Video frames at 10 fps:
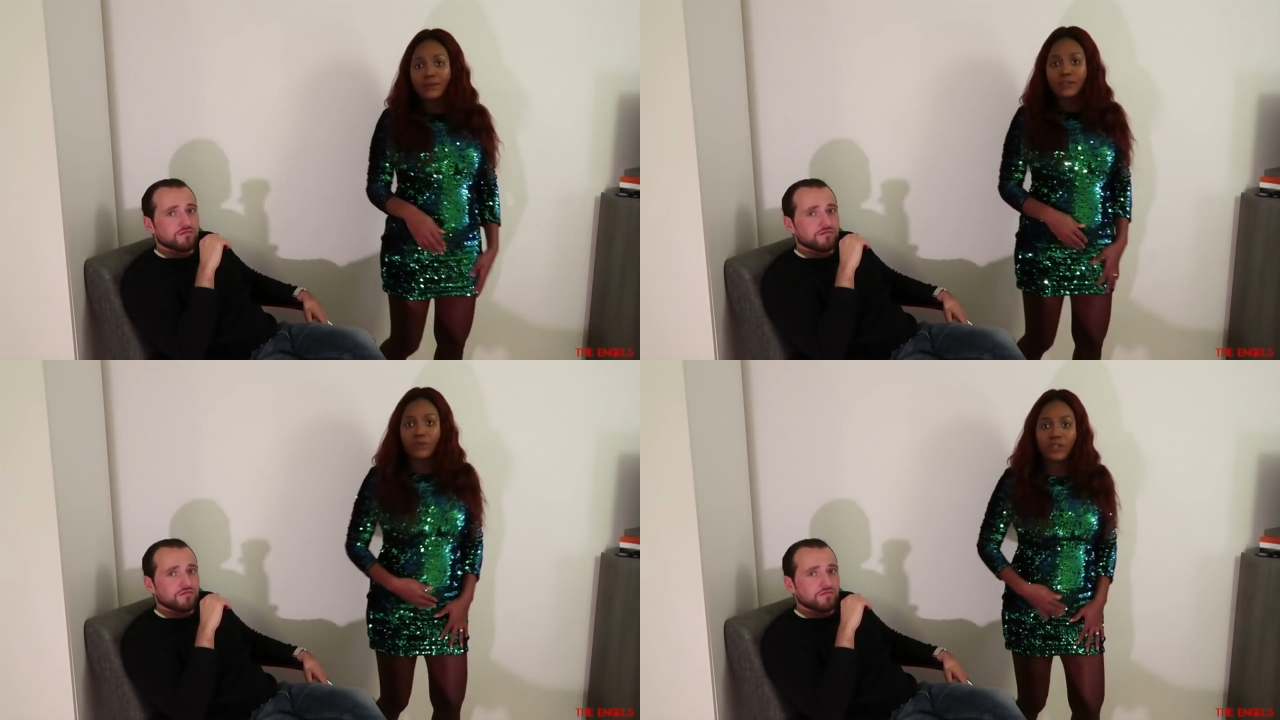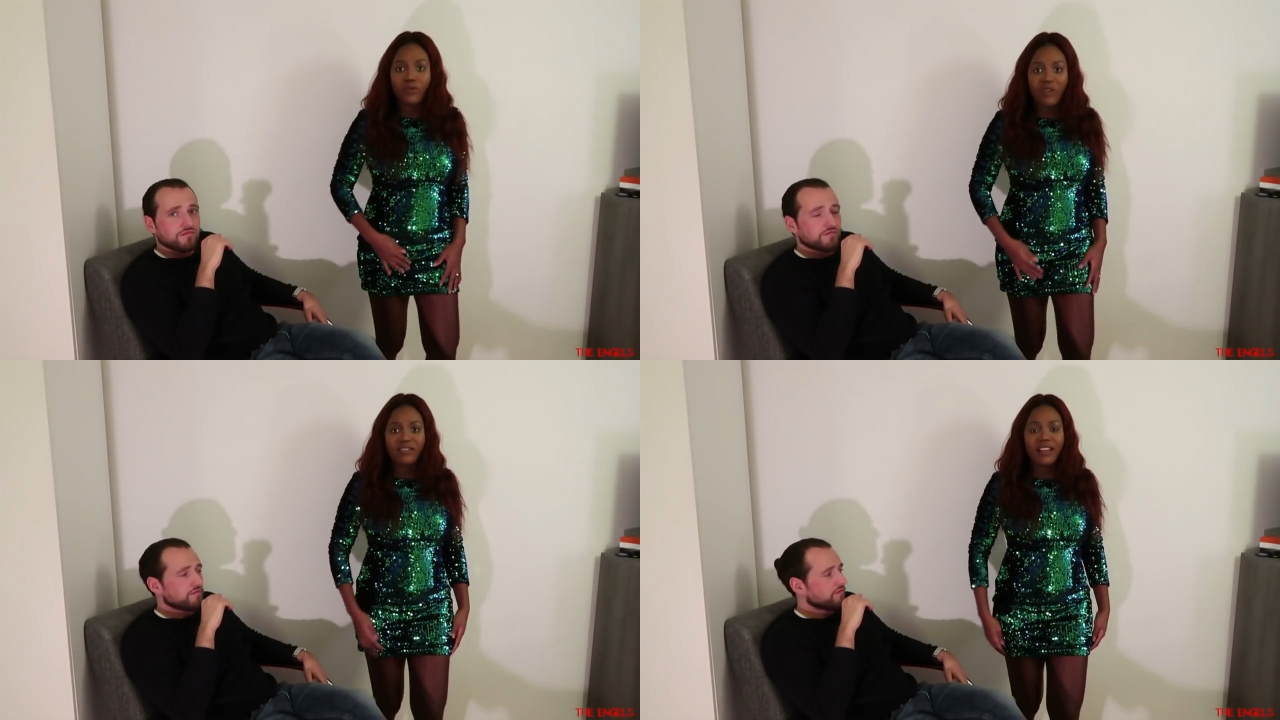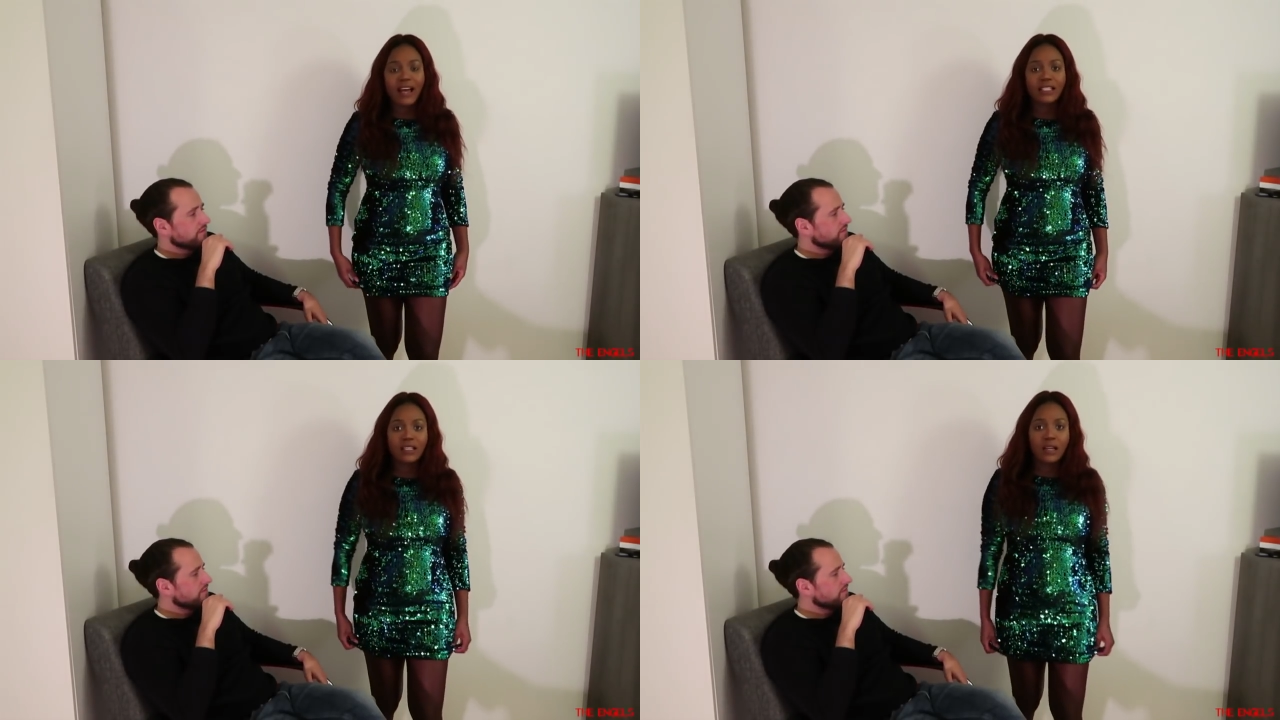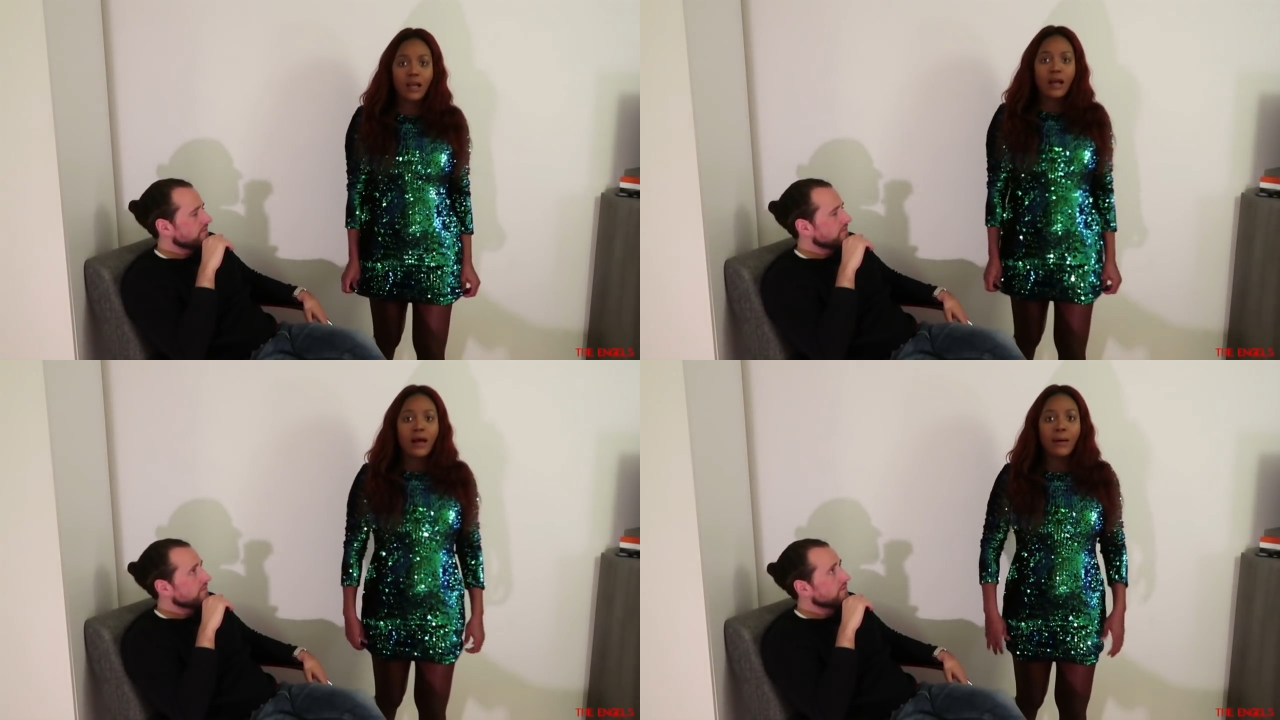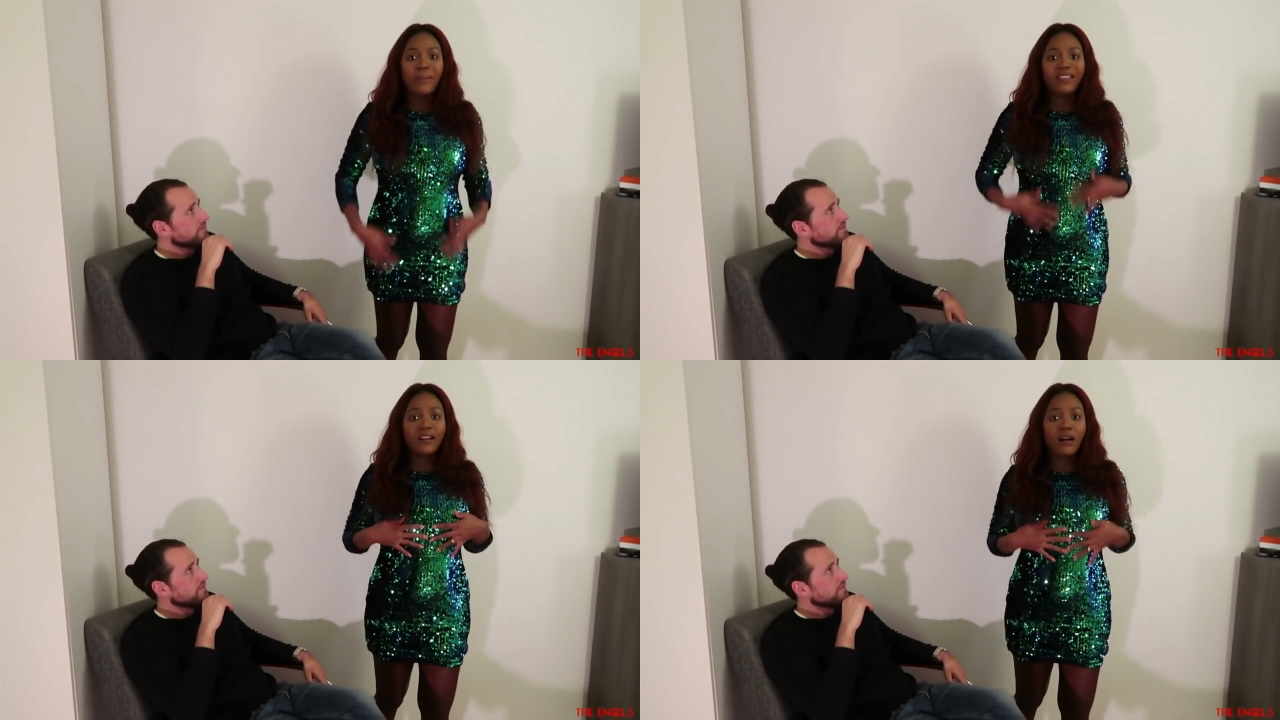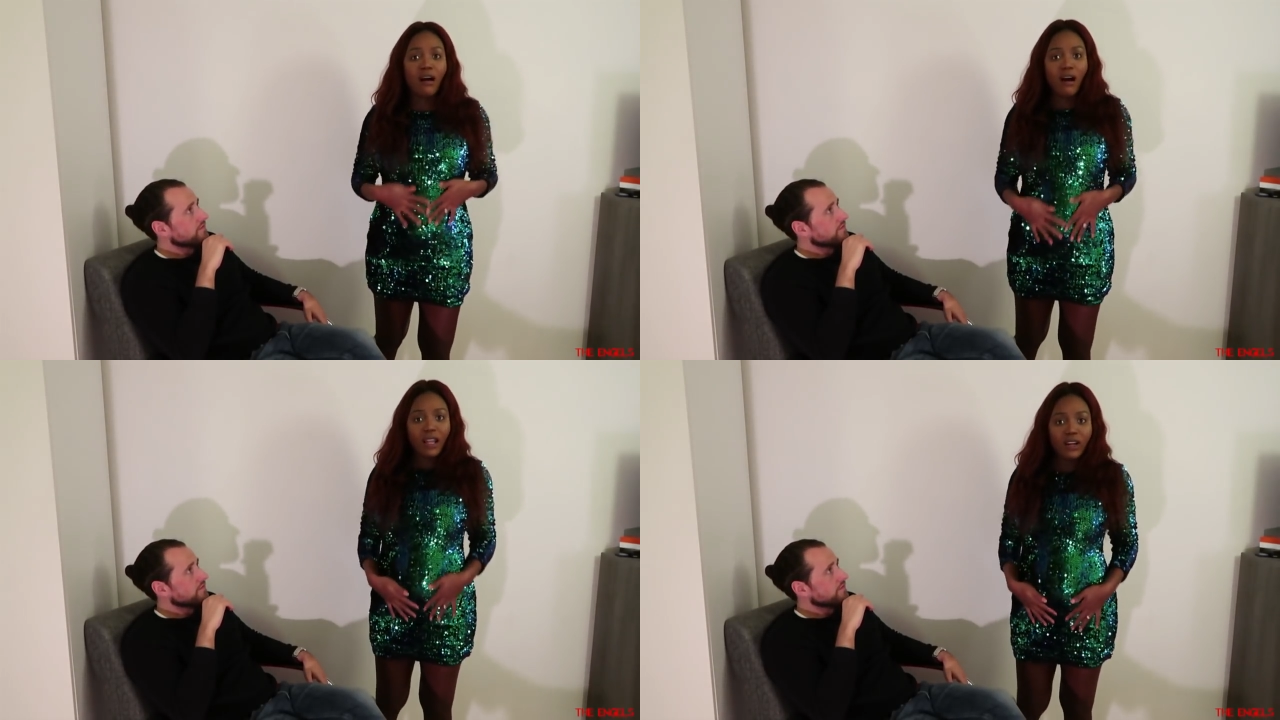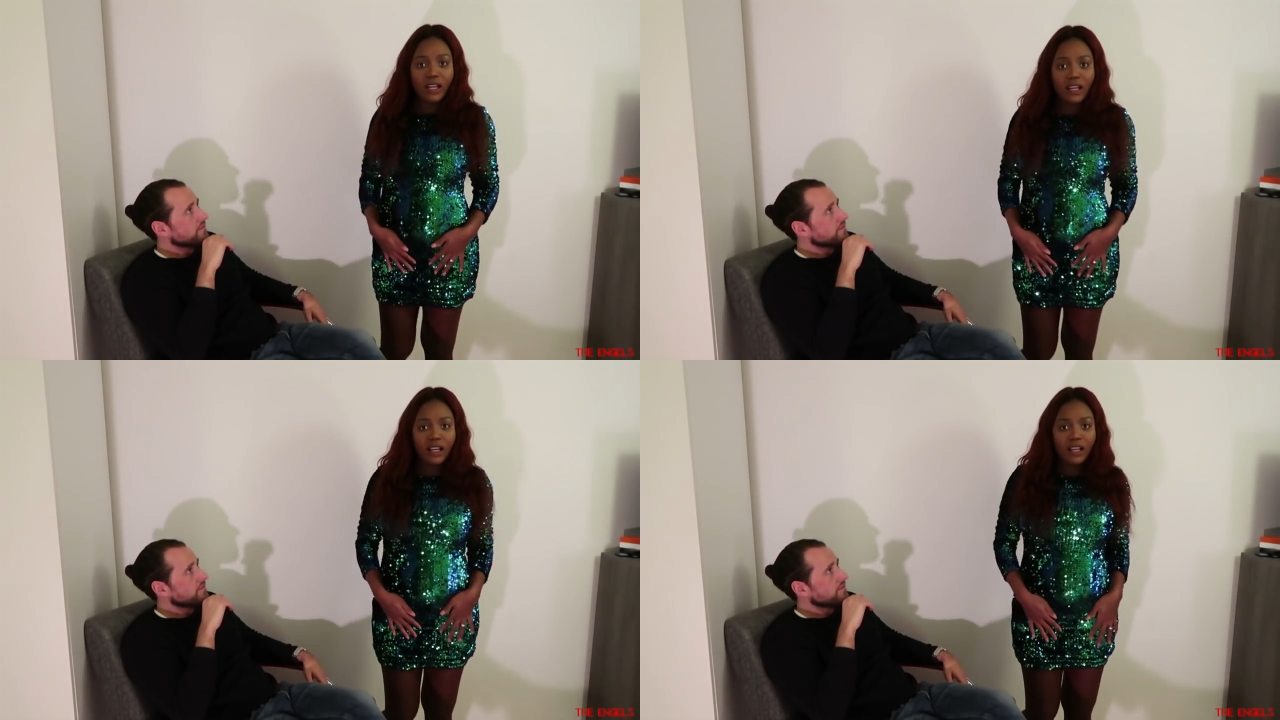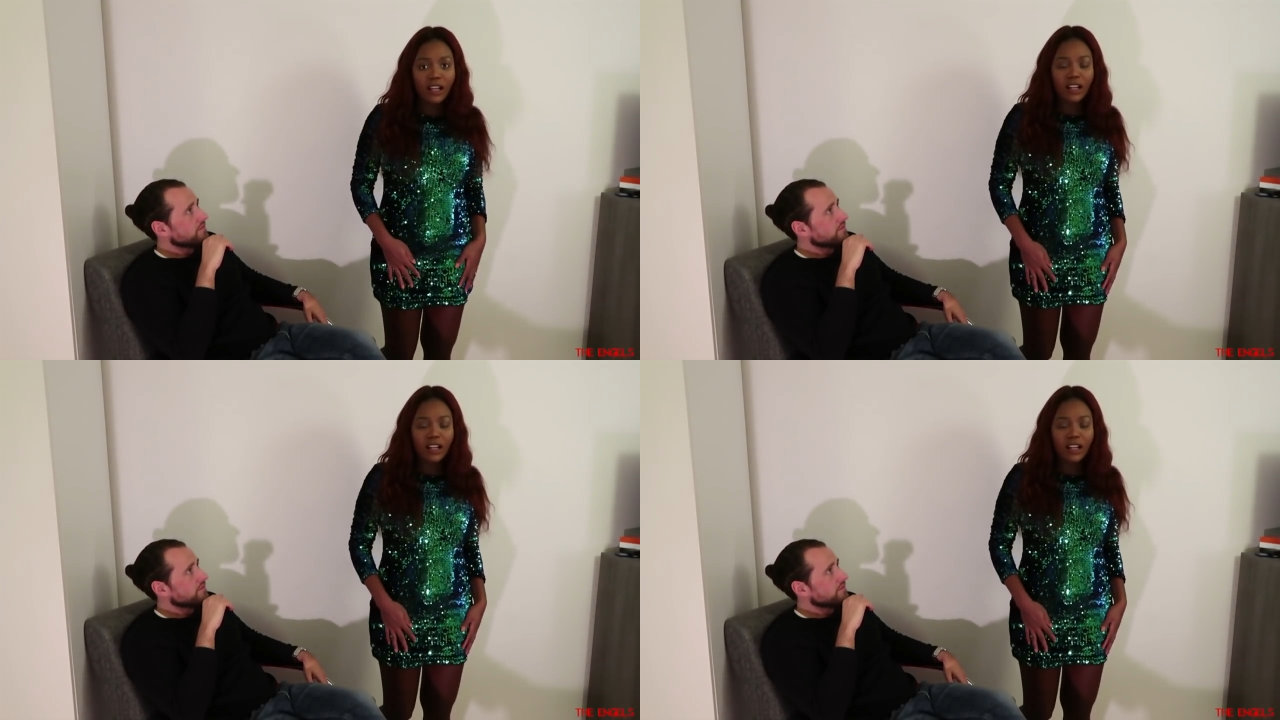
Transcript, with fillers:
Speaker 1: out. We don't want that. But the color